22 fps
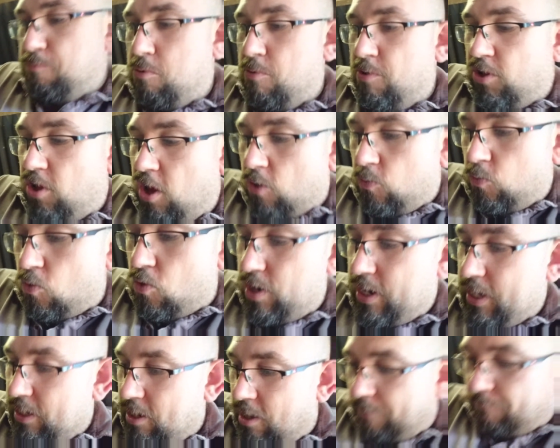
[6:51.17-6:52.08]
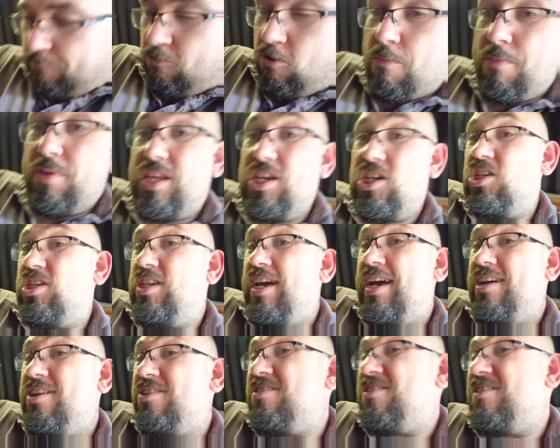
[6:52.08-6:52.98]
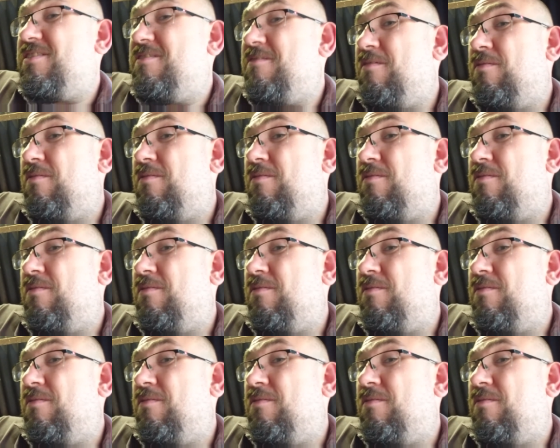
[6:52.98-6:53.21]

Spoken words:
probably got a warning light for it on my Digidash